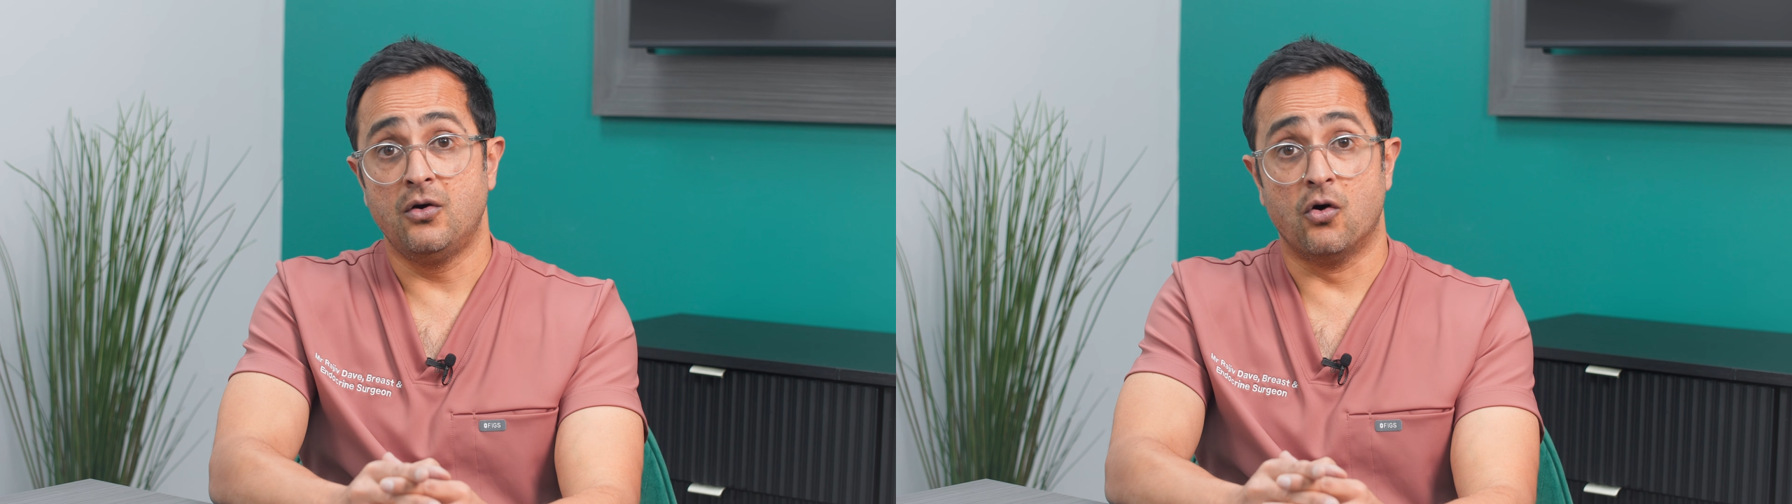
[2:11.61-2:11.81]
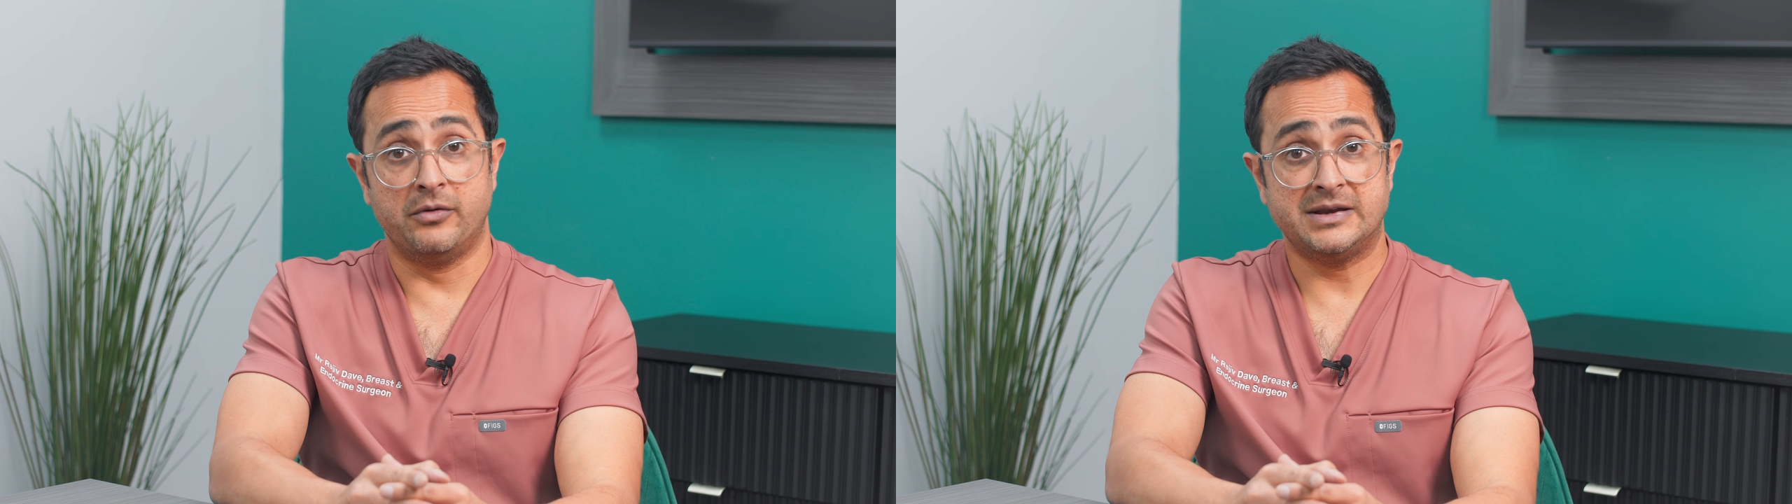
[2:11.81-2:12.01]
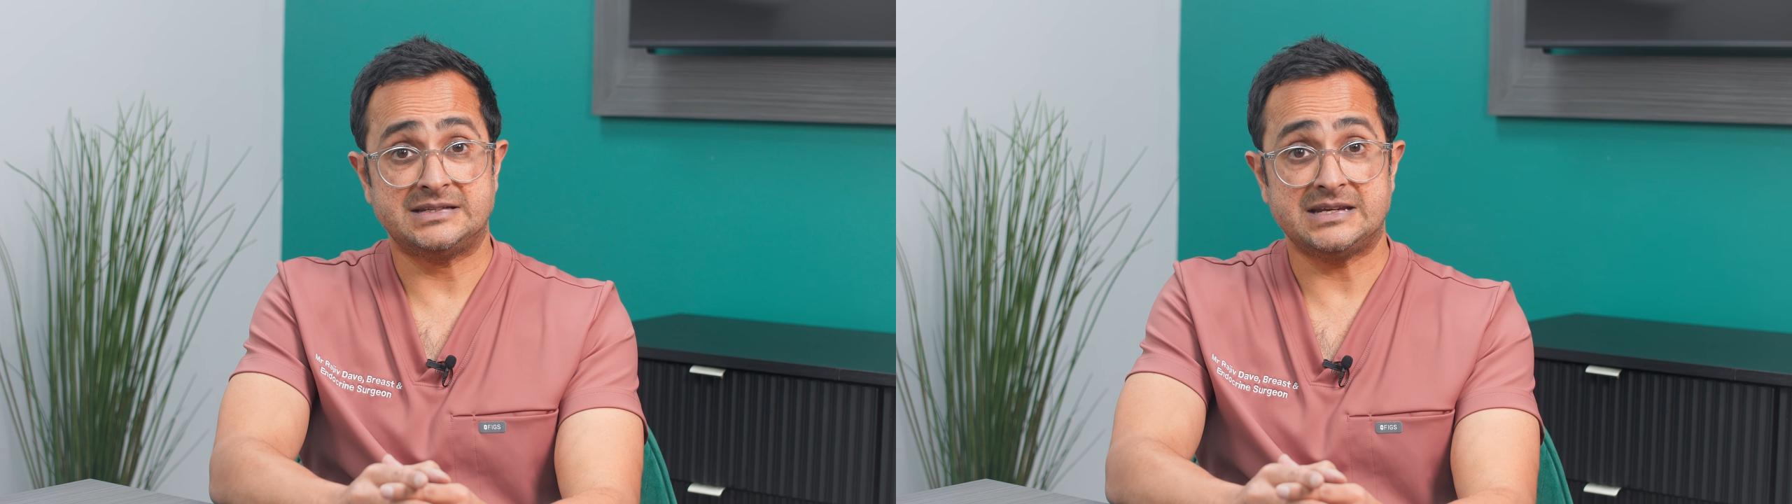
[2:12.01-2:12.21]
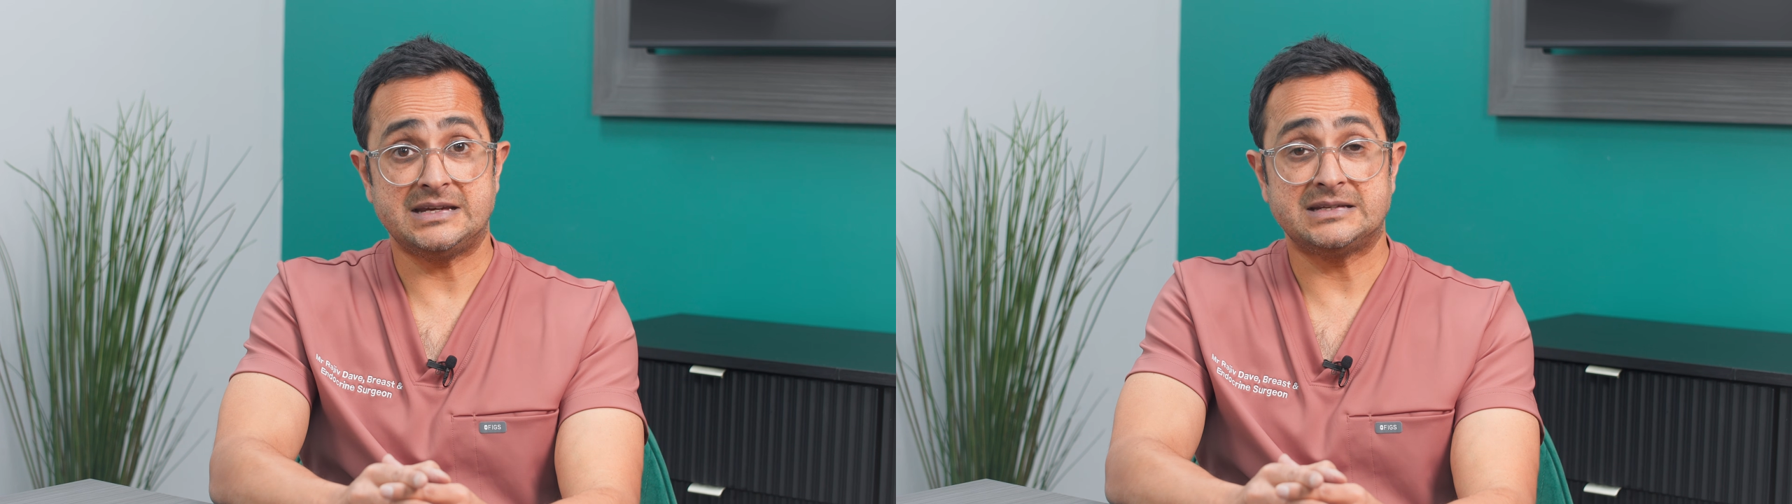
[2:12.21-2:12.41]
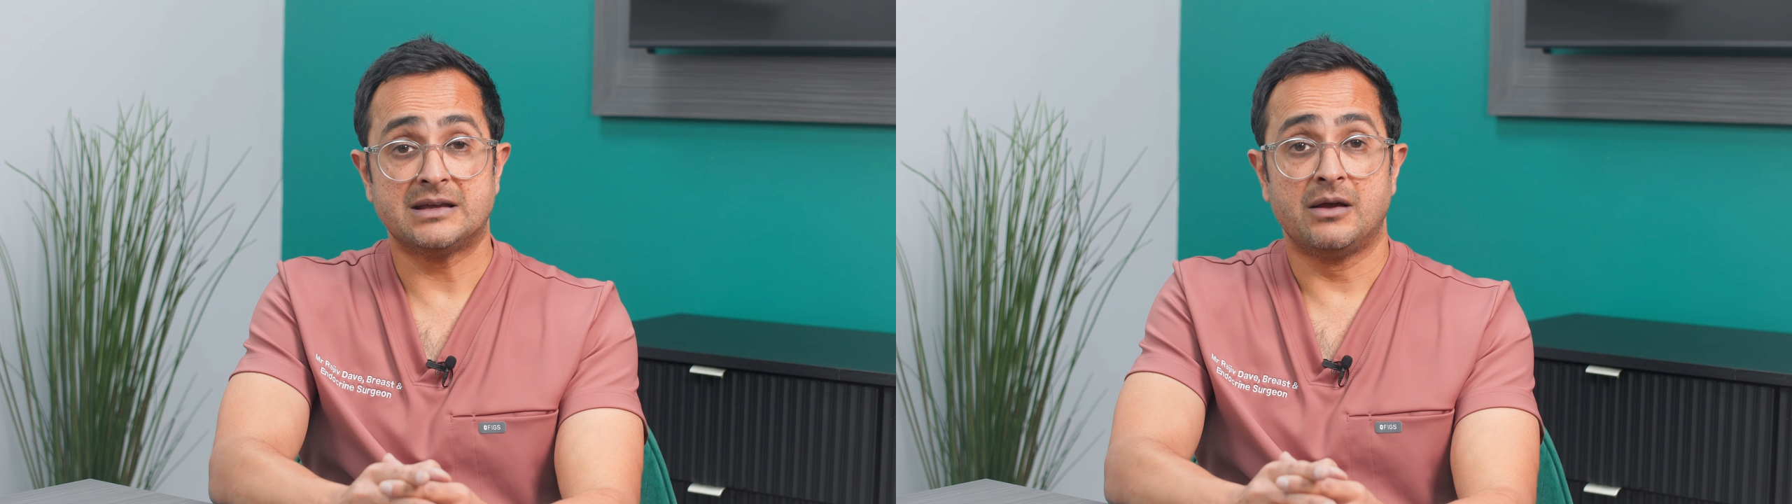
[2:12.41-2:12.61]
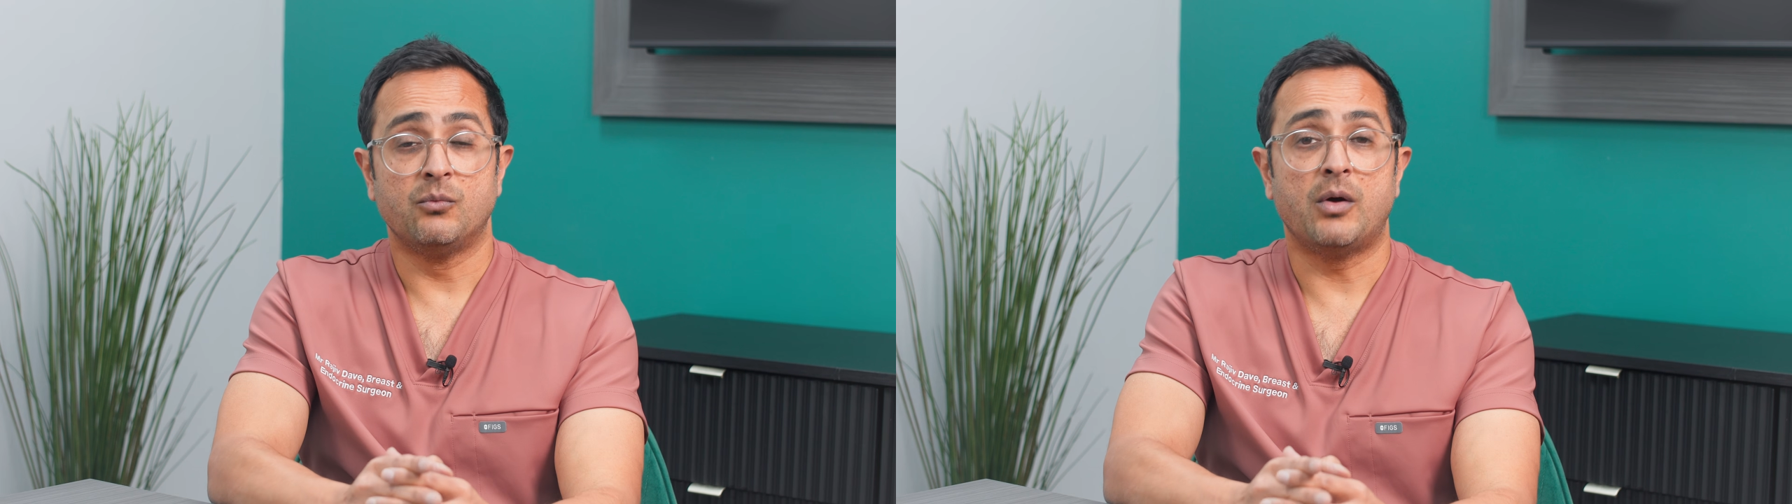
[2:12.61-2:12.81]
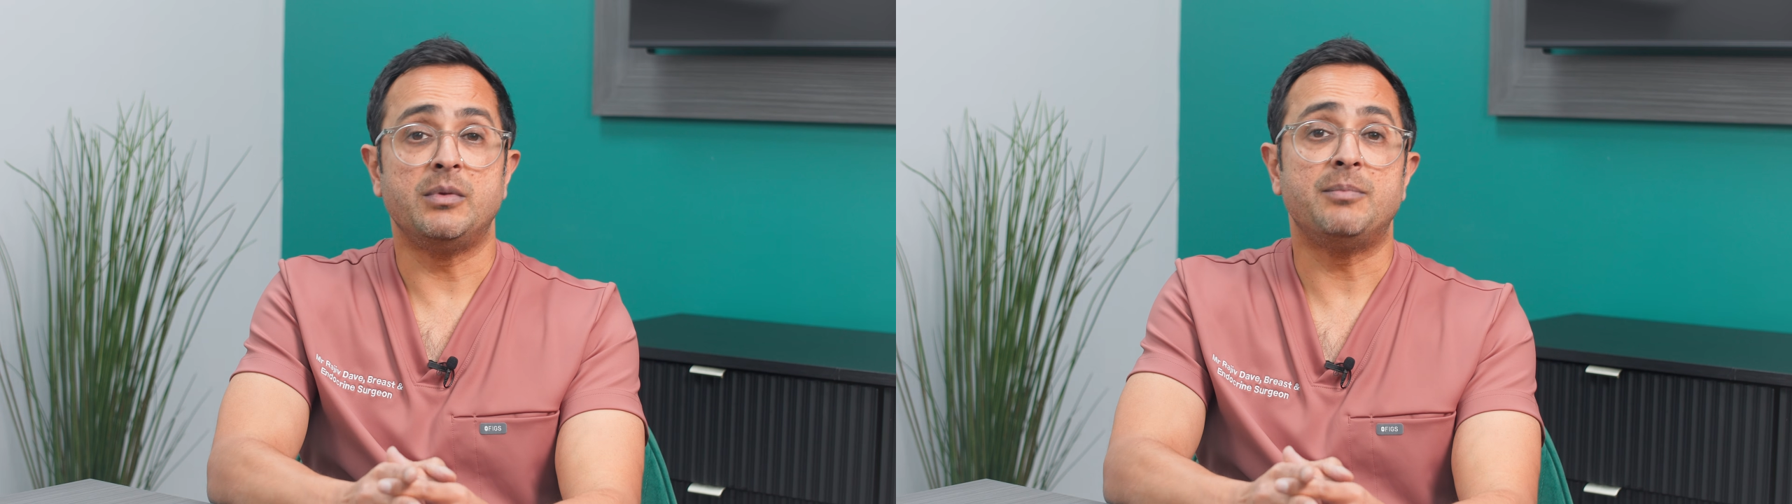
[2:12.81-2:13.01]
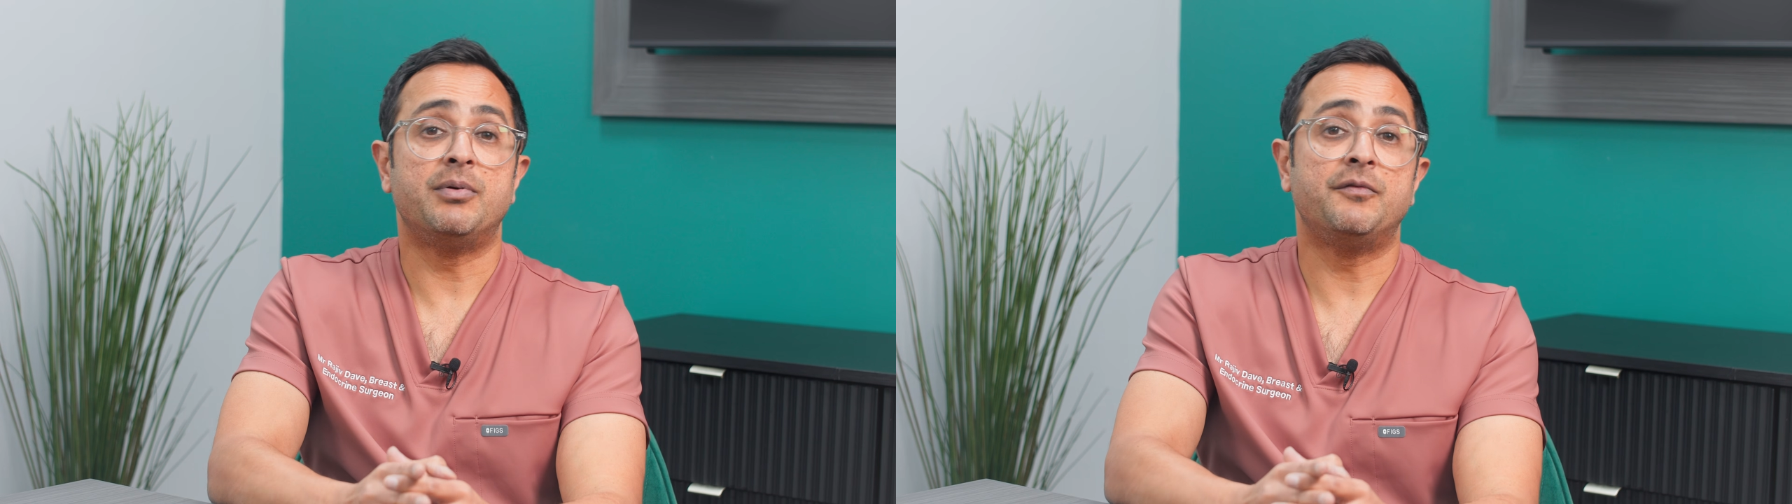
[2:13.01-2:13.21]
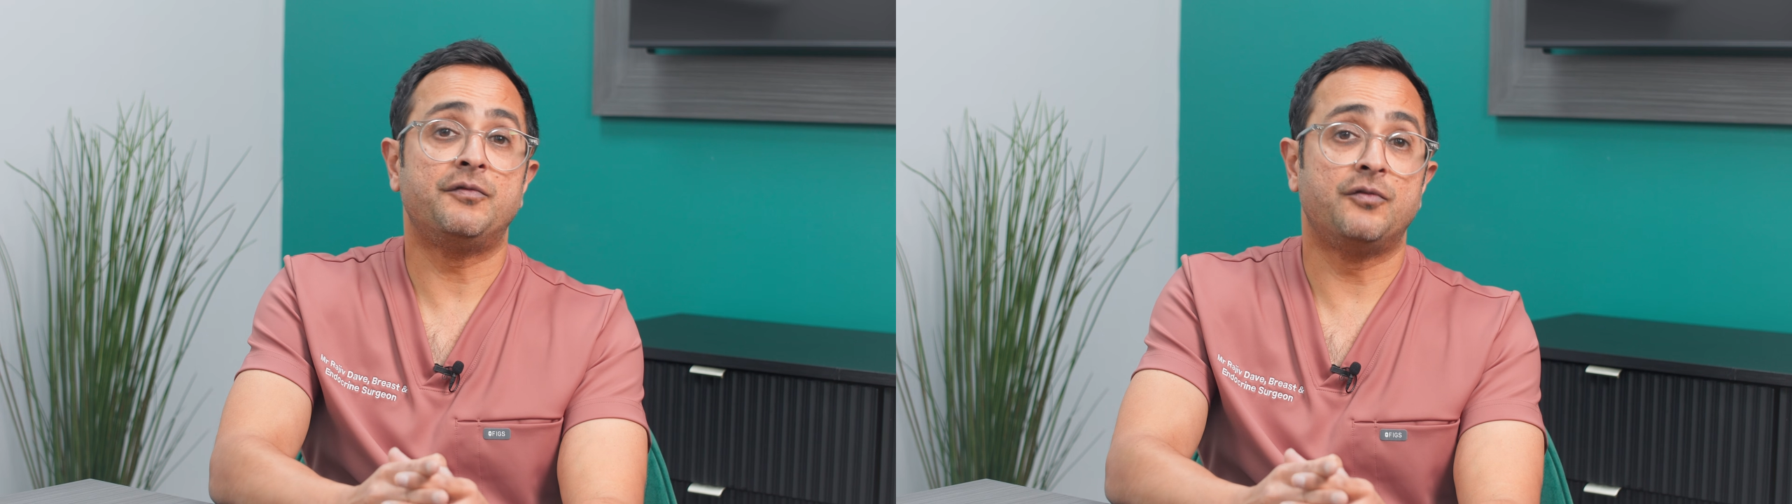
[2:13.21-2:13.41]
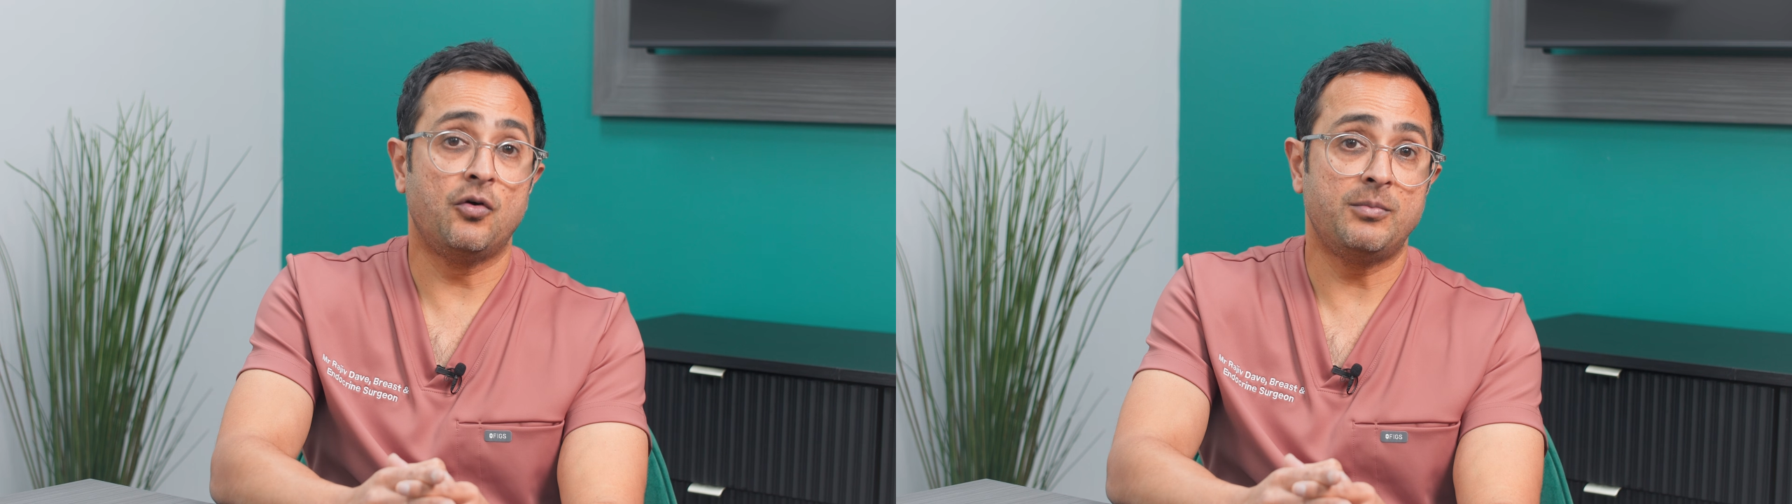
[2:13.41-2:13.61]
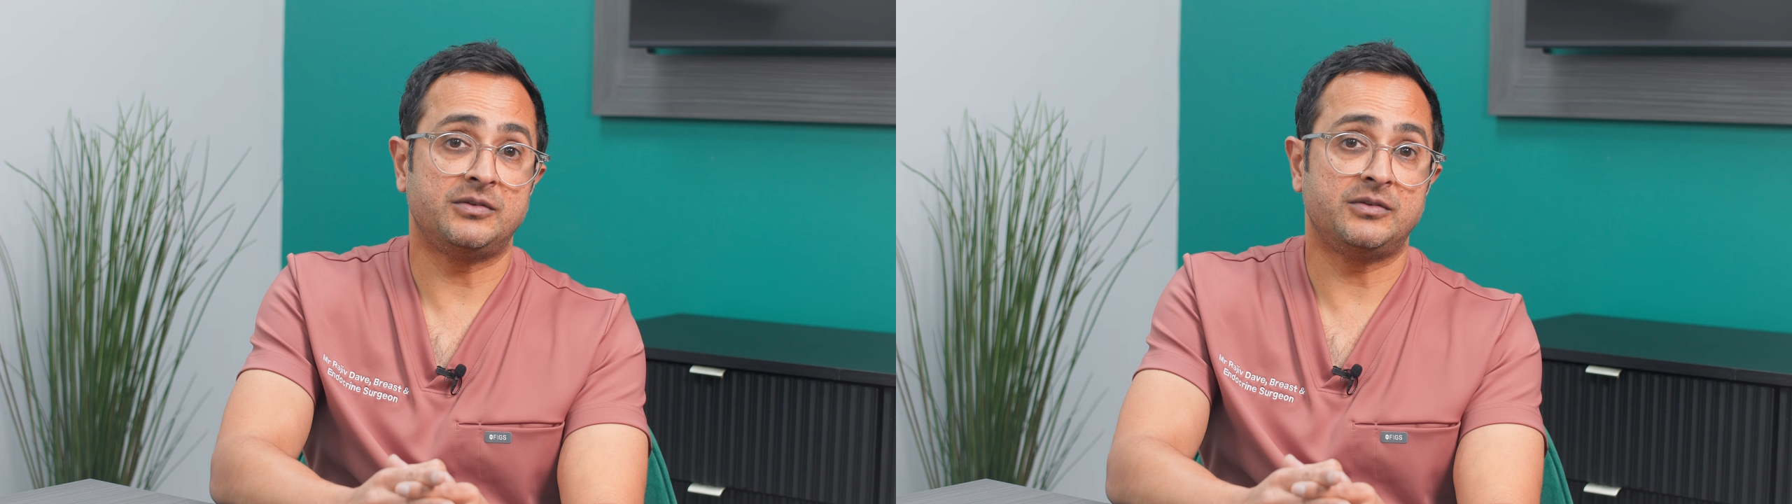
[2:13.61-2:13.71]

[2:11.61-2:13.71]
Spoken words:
or indeed when we perform